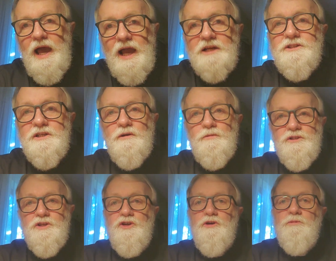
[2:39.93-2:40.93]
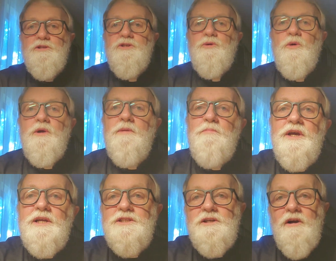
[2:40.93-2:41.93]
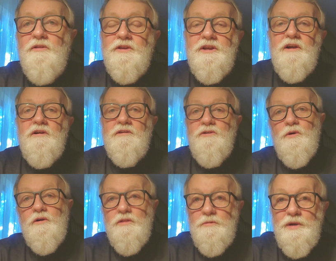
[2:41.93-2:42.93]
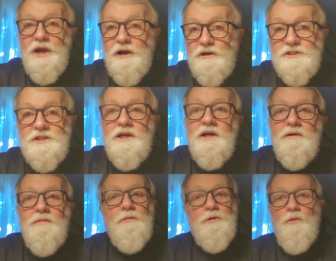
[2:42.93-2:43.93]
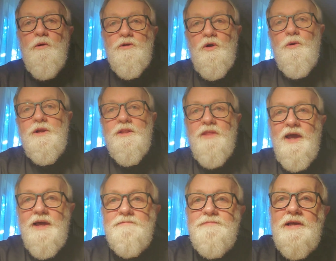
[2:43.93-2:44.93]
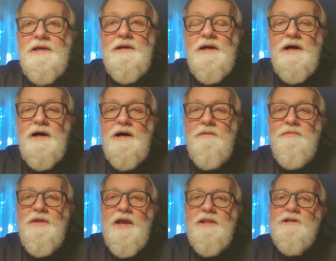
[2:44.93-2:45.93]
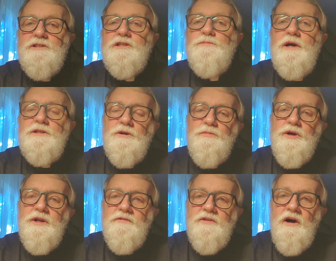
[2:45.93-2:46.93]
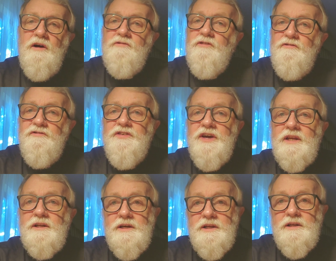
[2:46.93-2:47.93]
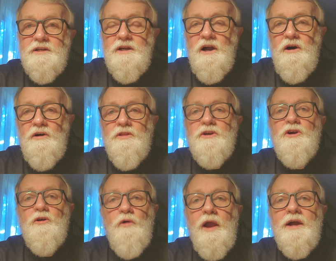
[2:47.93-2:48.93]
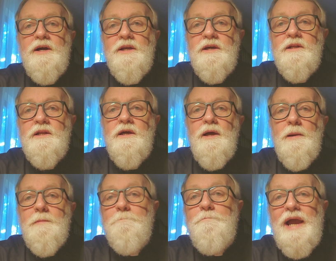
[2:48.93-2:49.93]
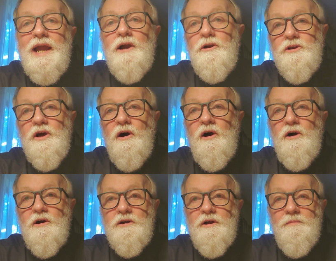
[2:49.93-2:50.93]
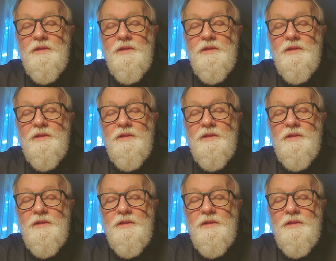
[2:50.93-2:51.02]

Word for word: Actually, it was the humans who were impinging on the territory of the bears, but we won't go into that. Uh, and there's a special breed of dog from Finland called the Karelian bear dog.